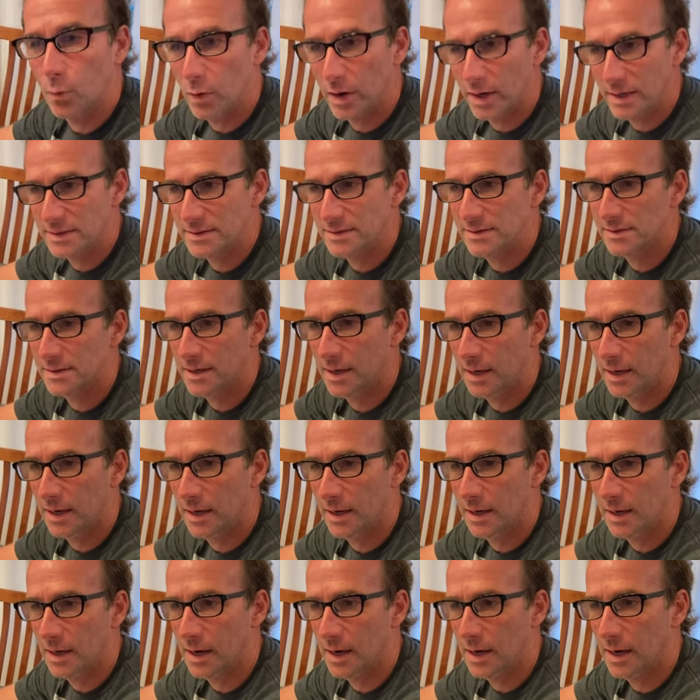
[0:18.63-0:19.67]

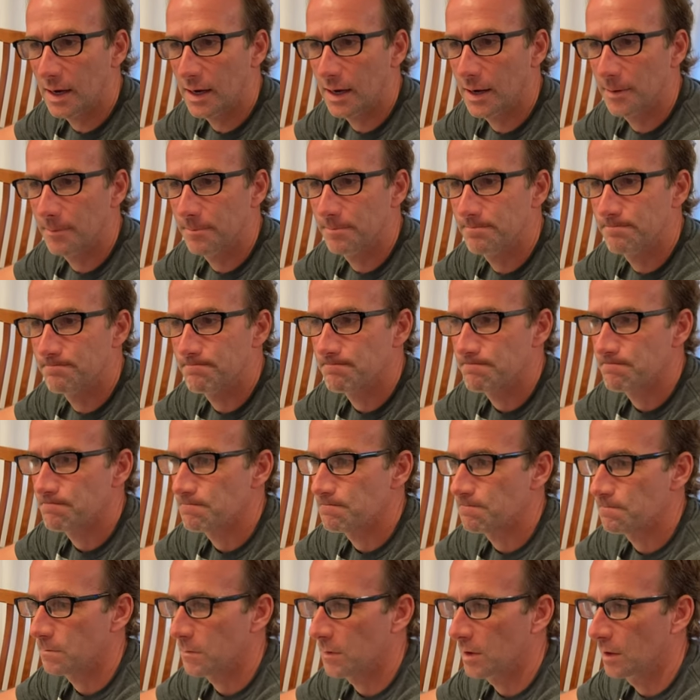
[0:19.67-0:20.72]
Wednesday. Um,
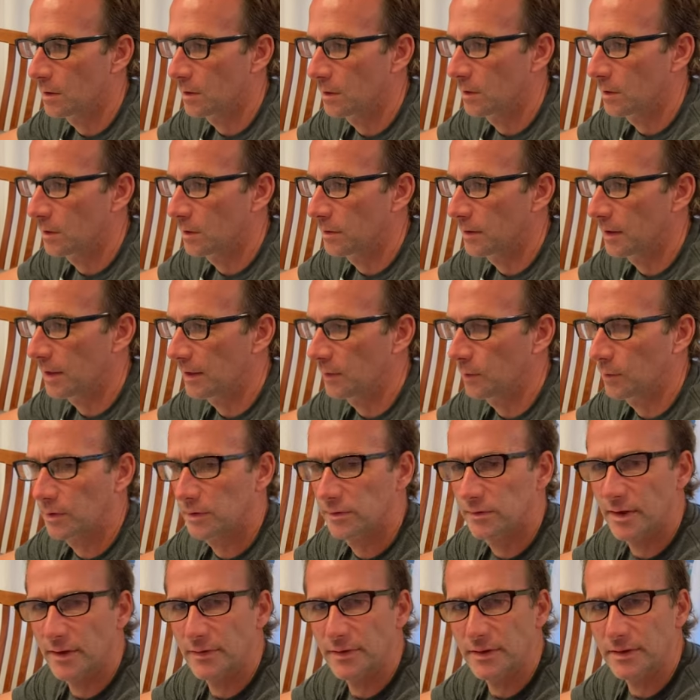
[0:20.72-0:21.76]
uh, what
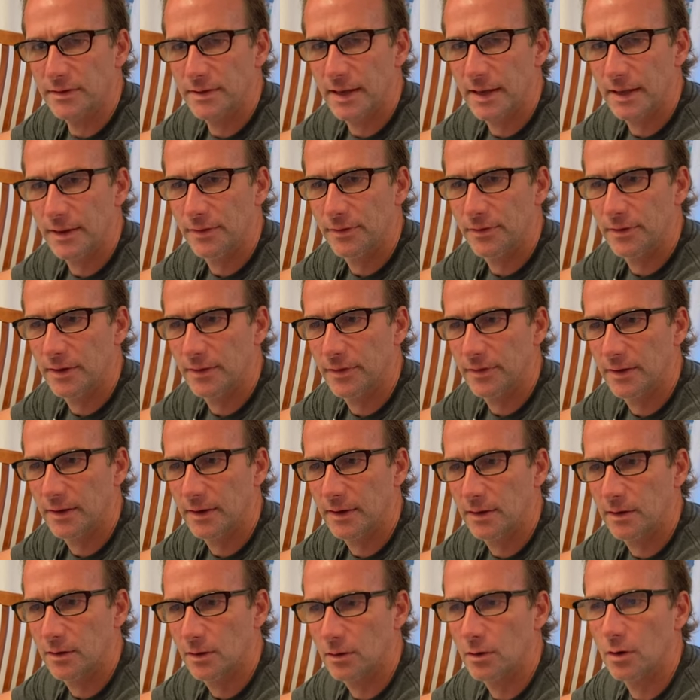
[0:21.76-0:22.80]
is that, the 10th, I
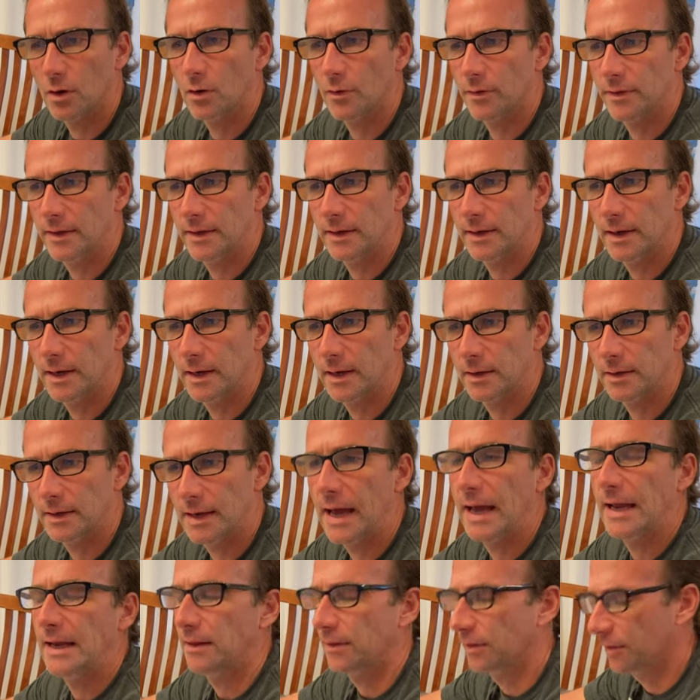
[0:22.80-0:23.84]
think? Or oh, no, the 9th.
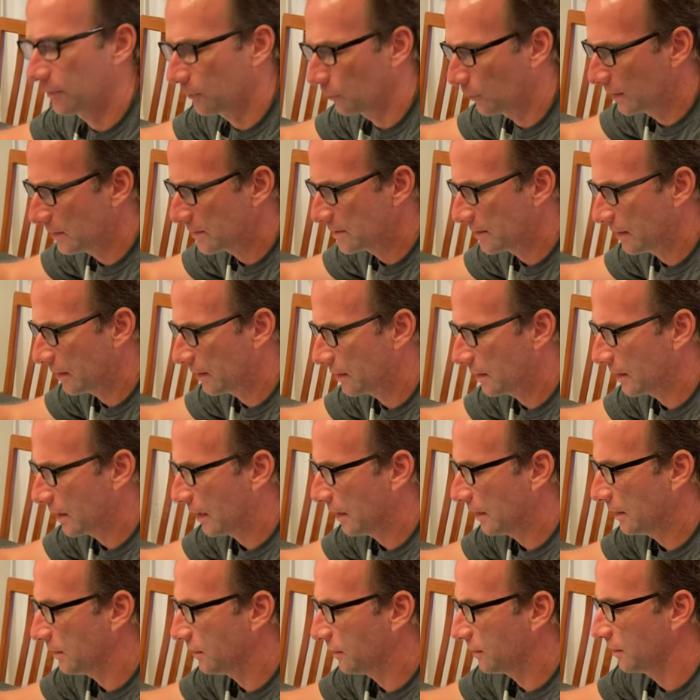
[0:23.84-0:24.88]
Uh, Wednesday the
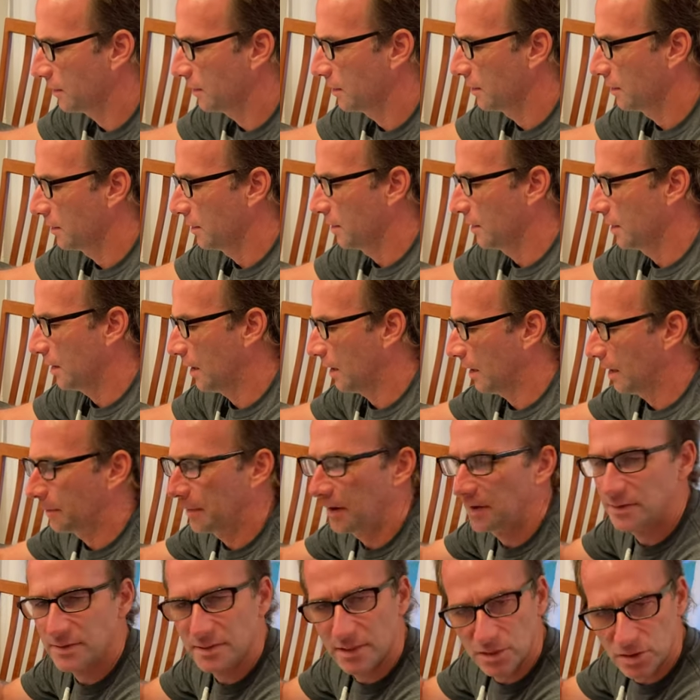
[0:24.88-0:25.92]
9th. Um,
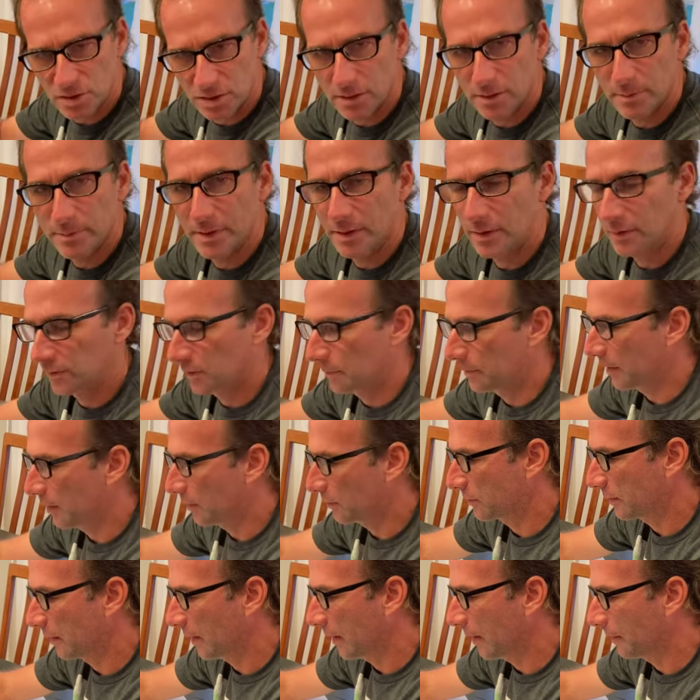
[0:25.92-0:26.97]
I sent you emails
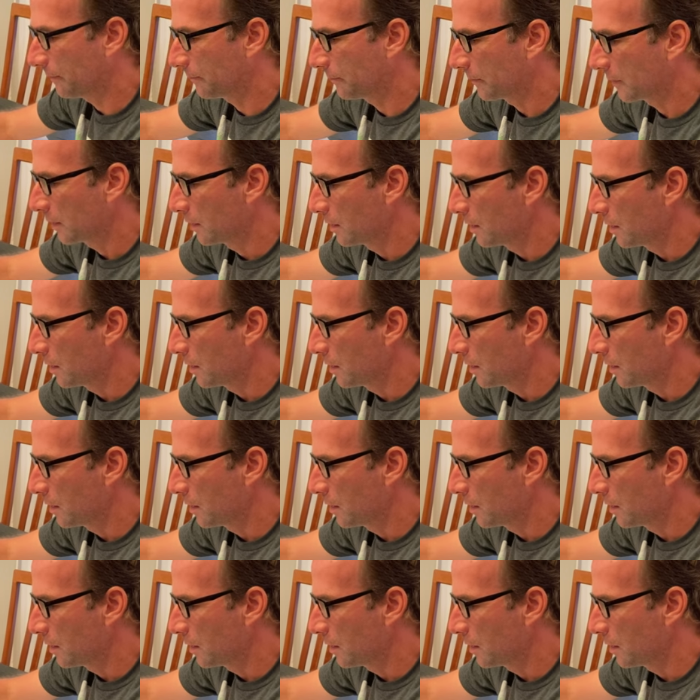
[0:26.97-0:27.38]
about that.